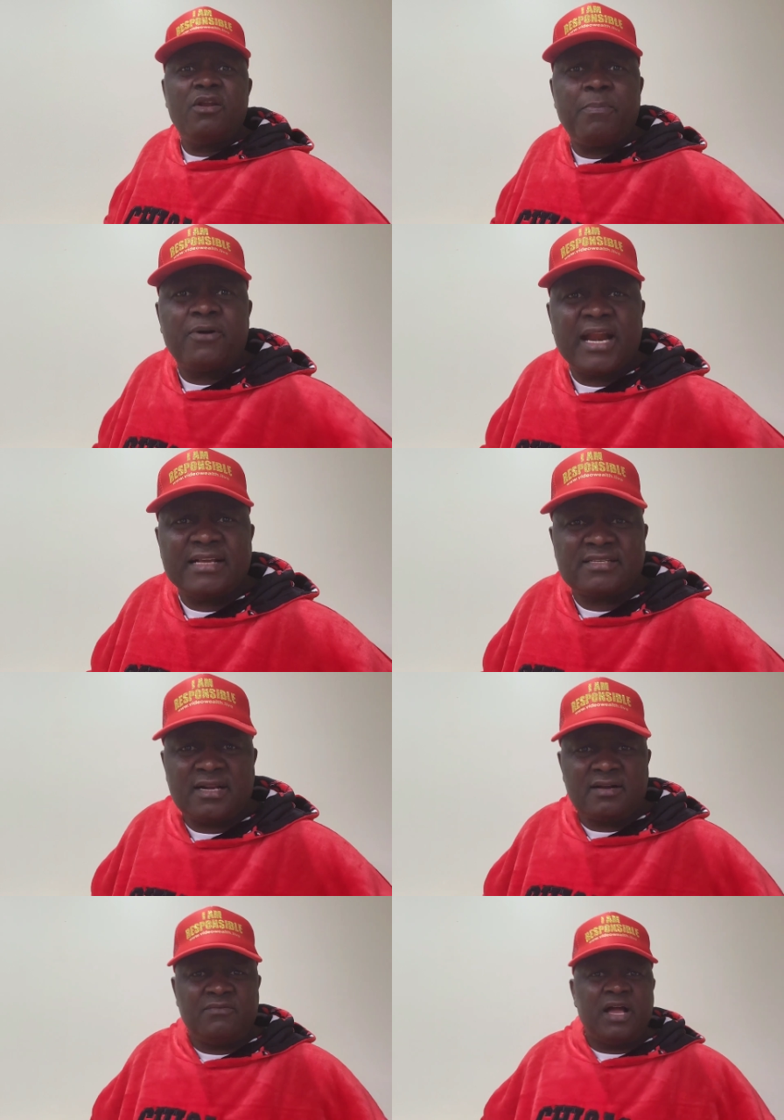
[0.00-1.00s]
up on
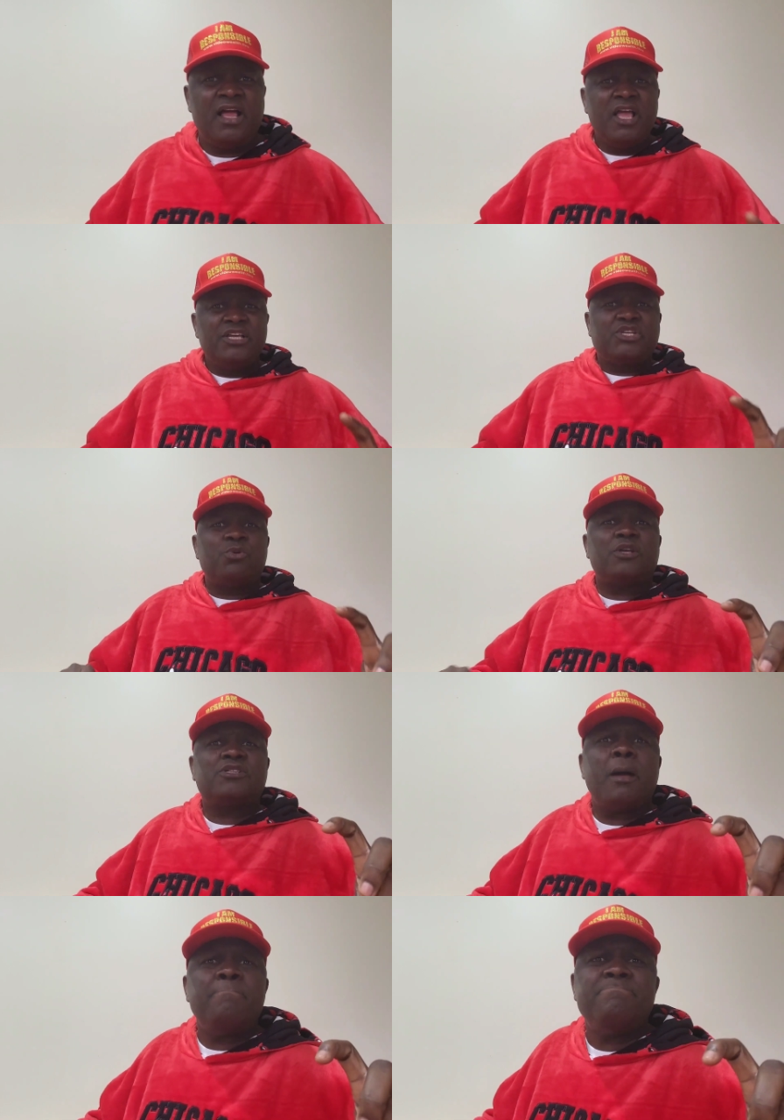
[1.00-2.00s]
herself. She was
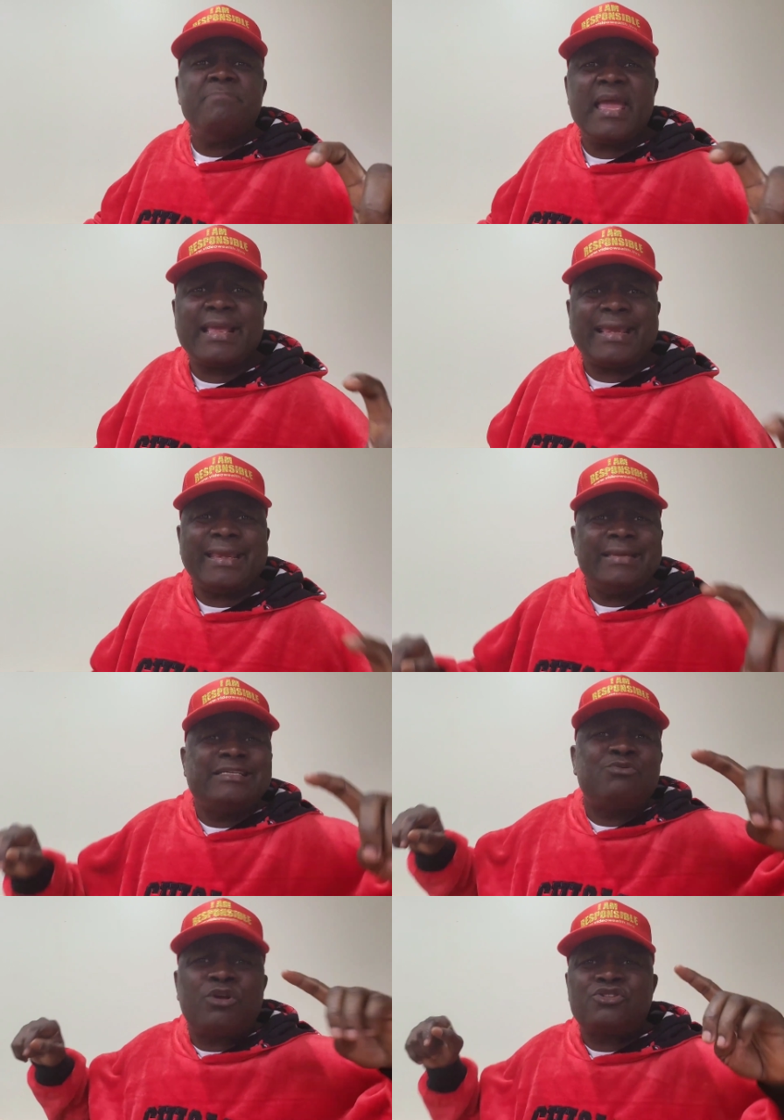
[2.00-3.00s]
not making,
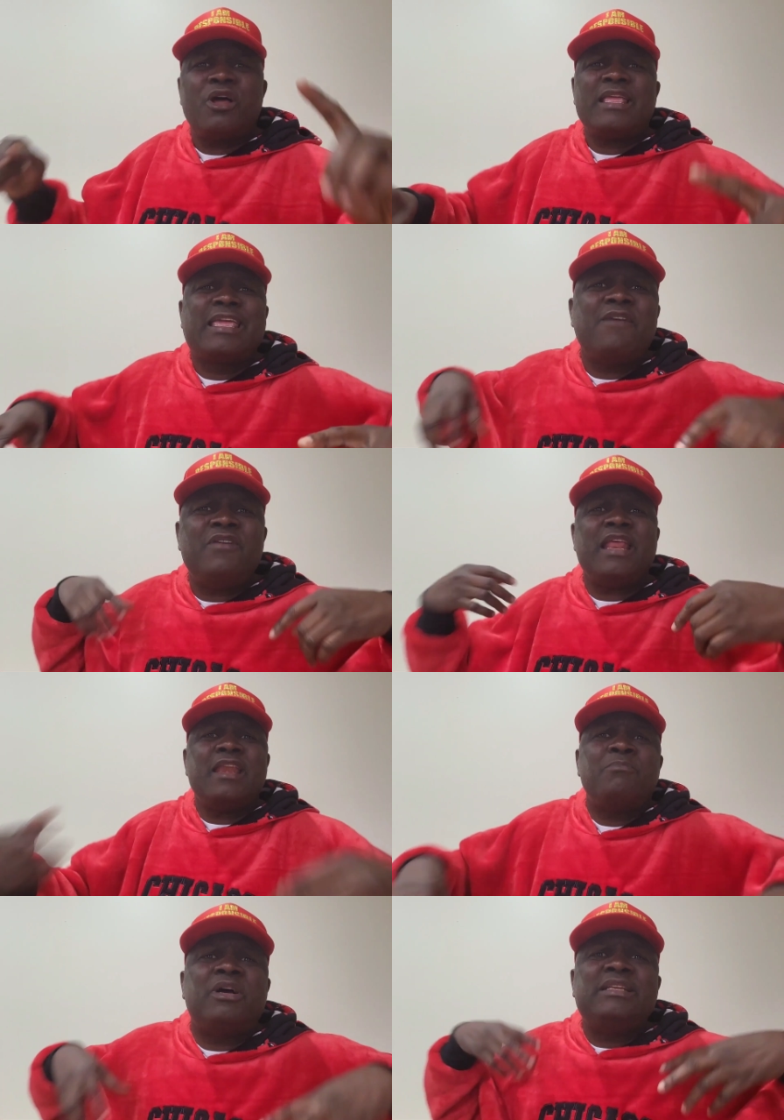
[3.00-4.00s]
she was not giving
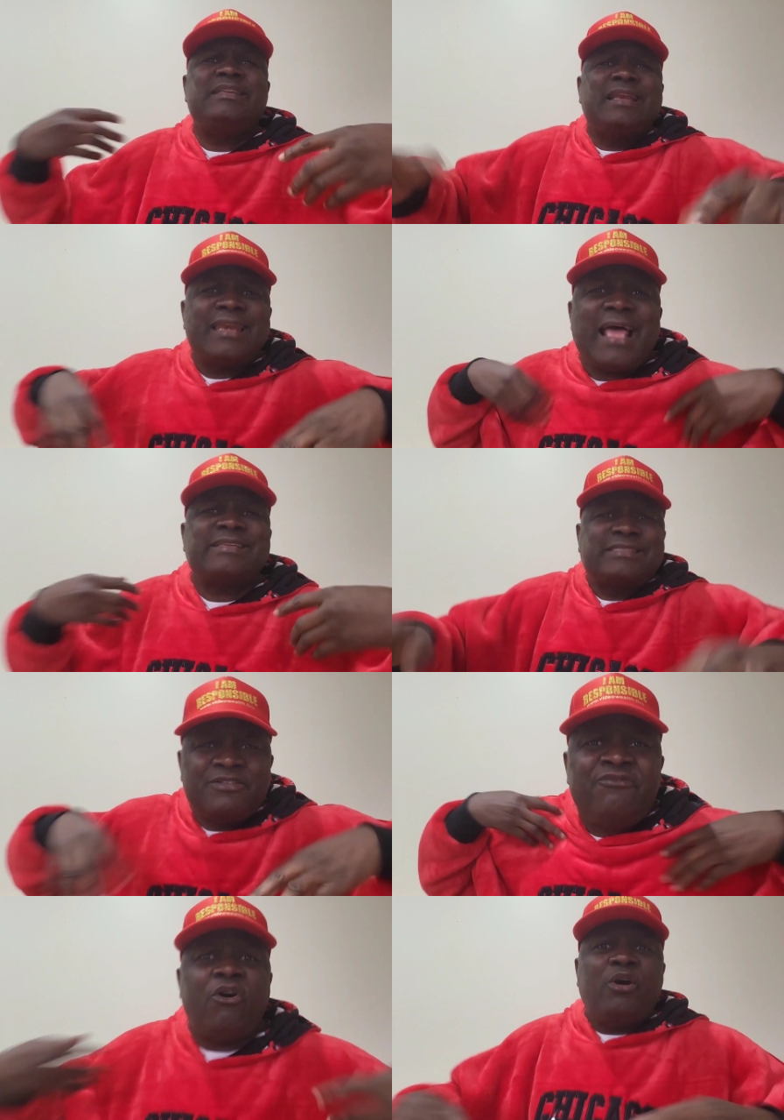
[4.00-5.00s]
anybody the last
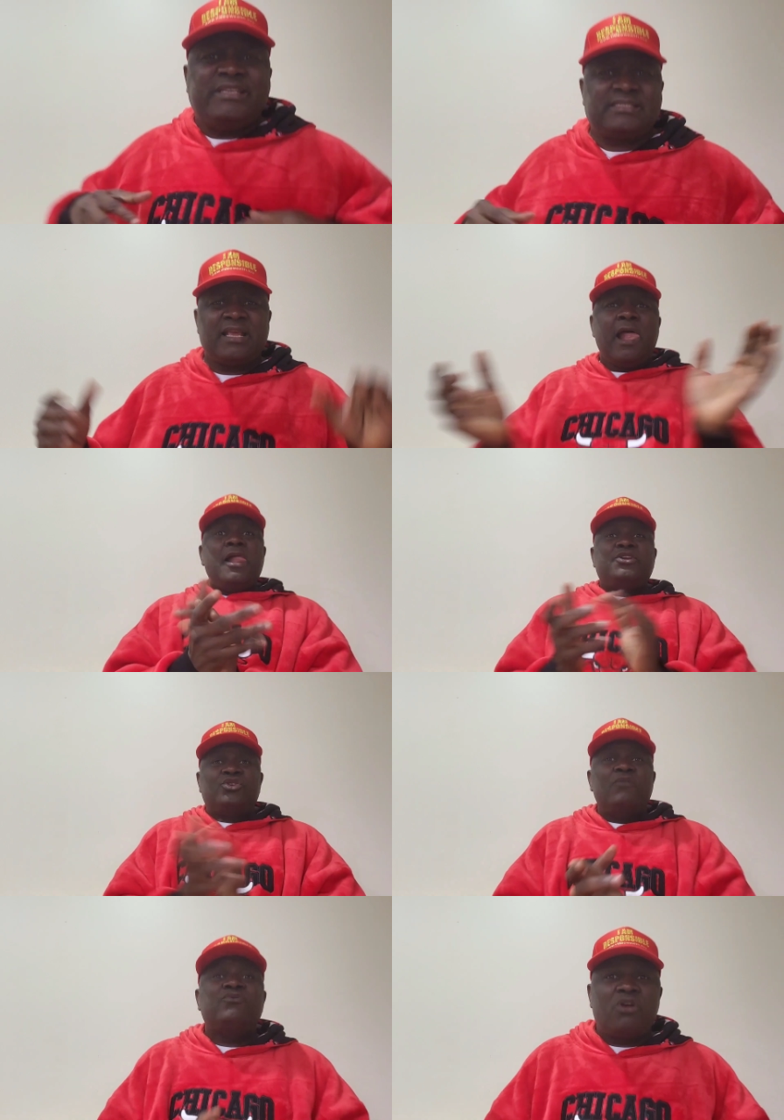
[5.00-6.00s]
voice.
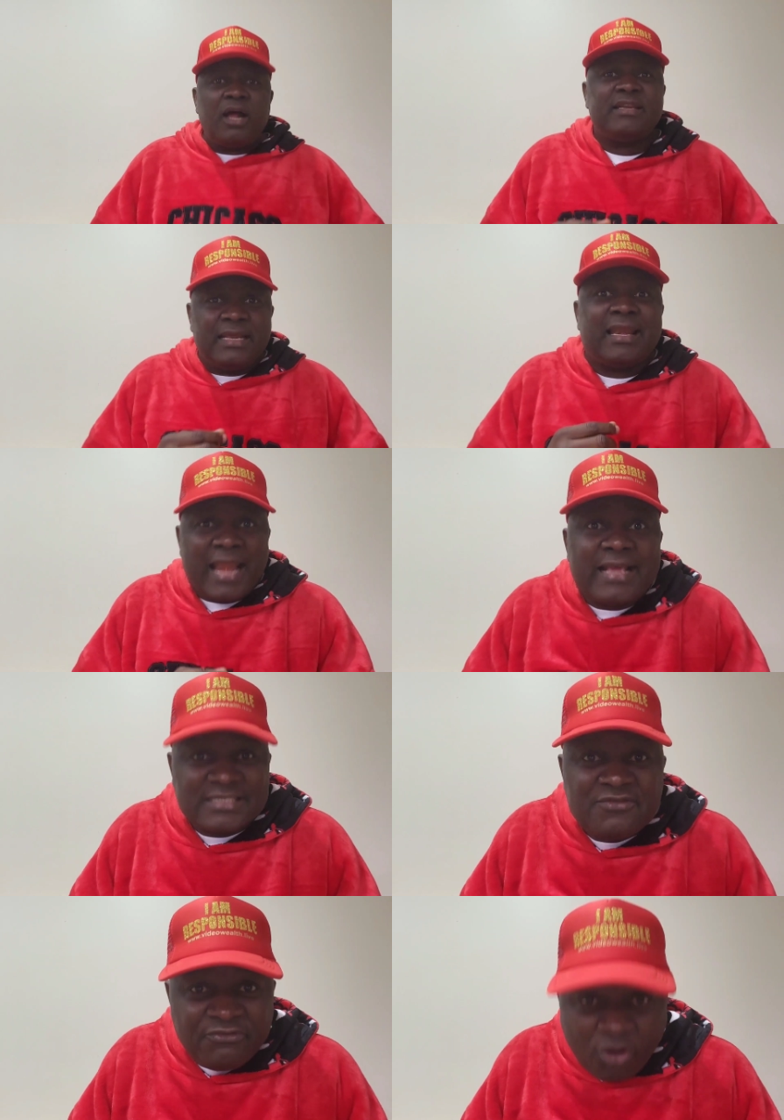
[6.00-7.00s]
You've got the
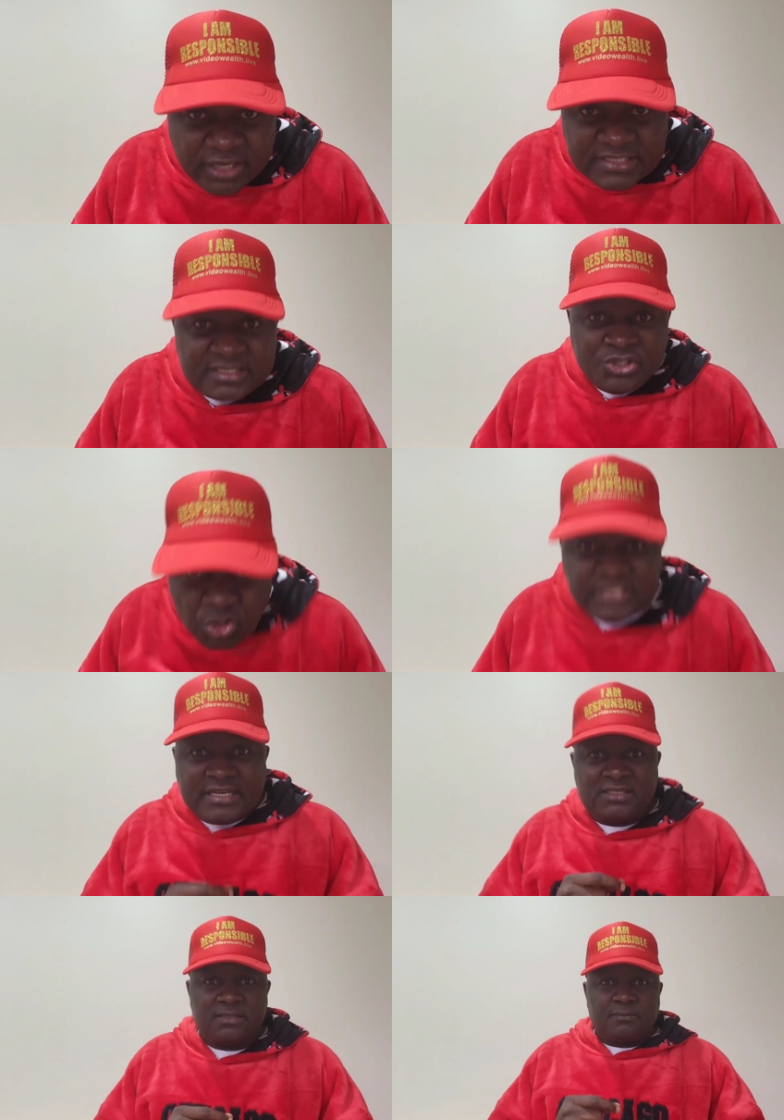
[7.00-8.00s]
last voice. Use
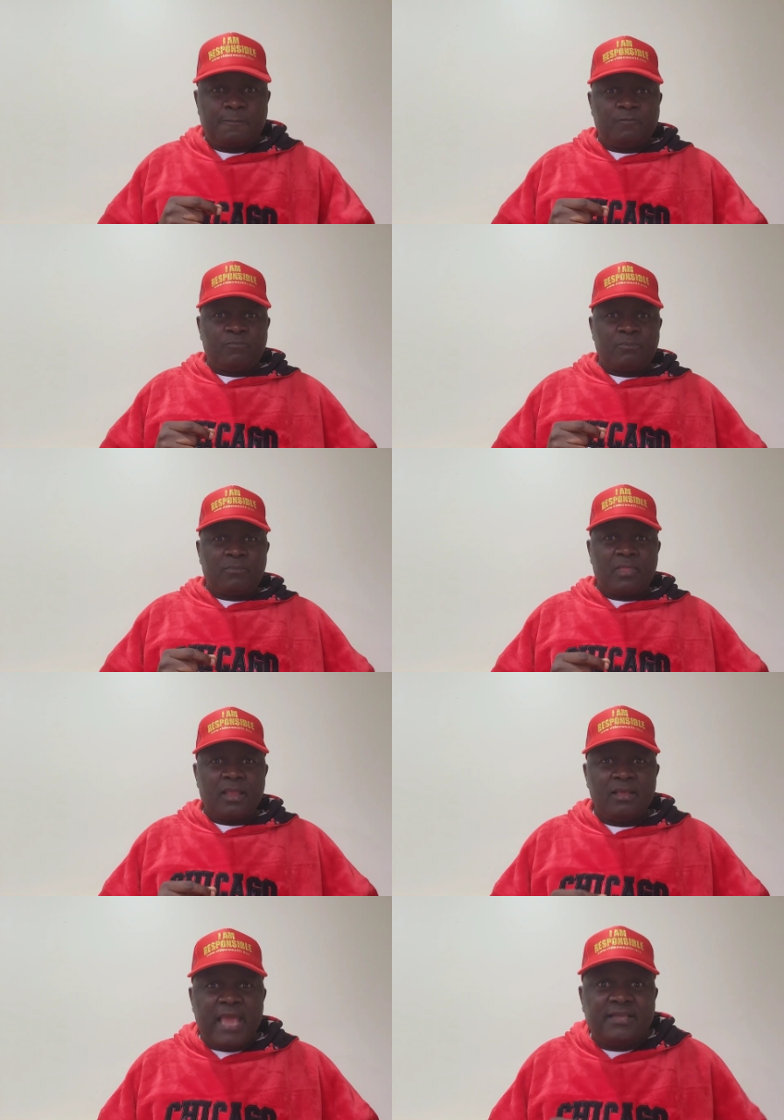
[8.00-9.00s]
it.
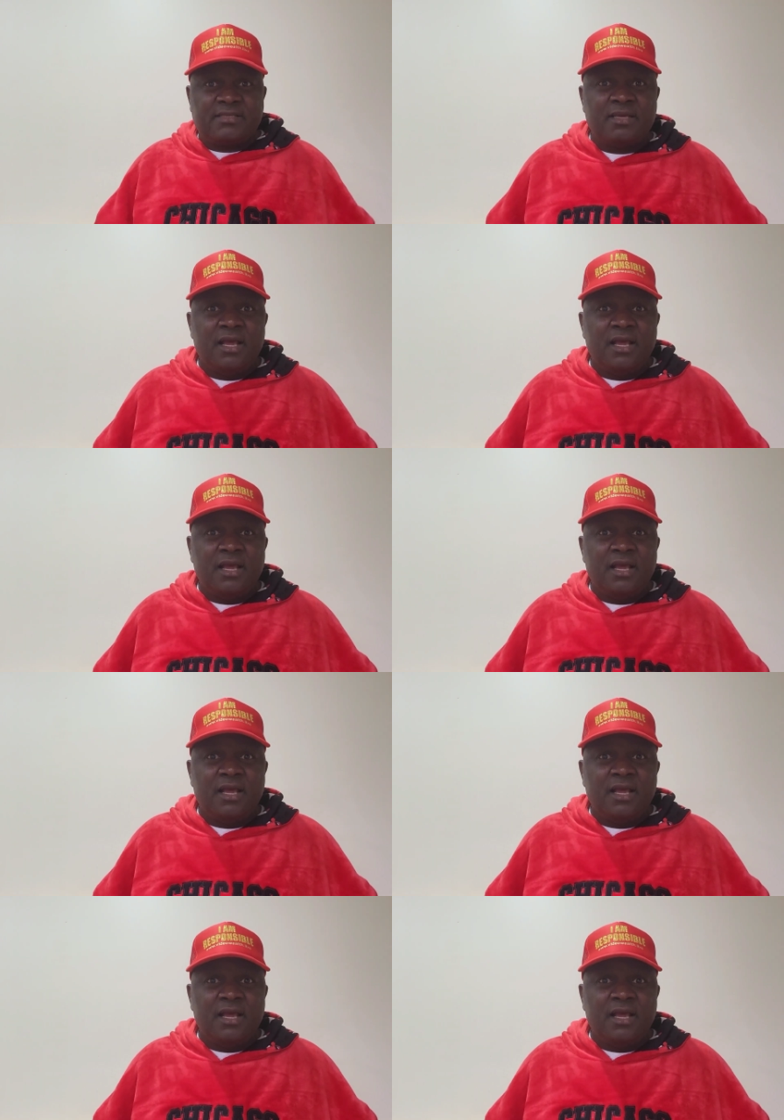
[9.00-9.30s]
Yes.